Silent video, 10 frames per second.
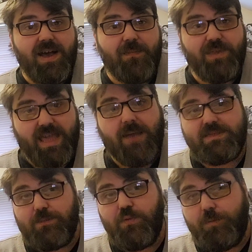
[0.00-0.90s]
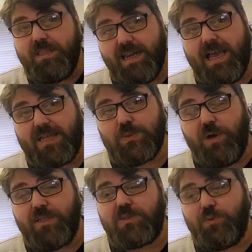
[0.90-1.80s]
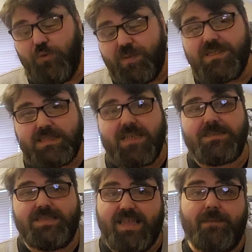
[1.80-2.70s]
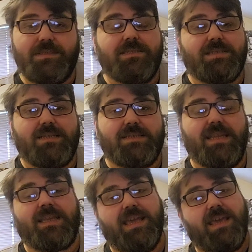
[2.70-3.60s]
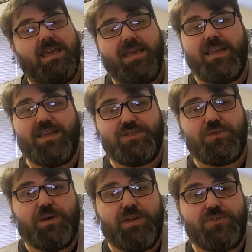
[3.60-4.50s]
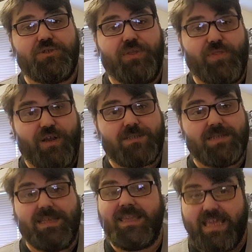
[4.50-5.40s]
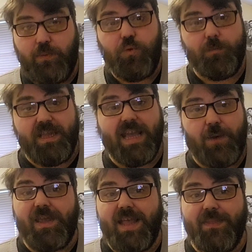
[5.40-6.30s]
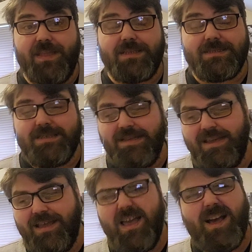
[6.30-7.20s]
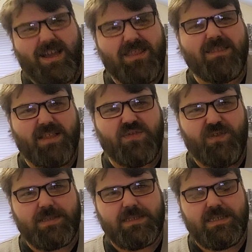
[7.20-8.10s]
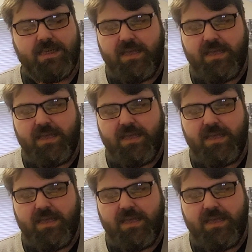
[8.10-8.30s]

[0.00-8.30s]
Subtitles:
The captain will be the last one, so we will be discussing the captain of the Titanic in issue 130. He will be how we end this. I think that's fitting.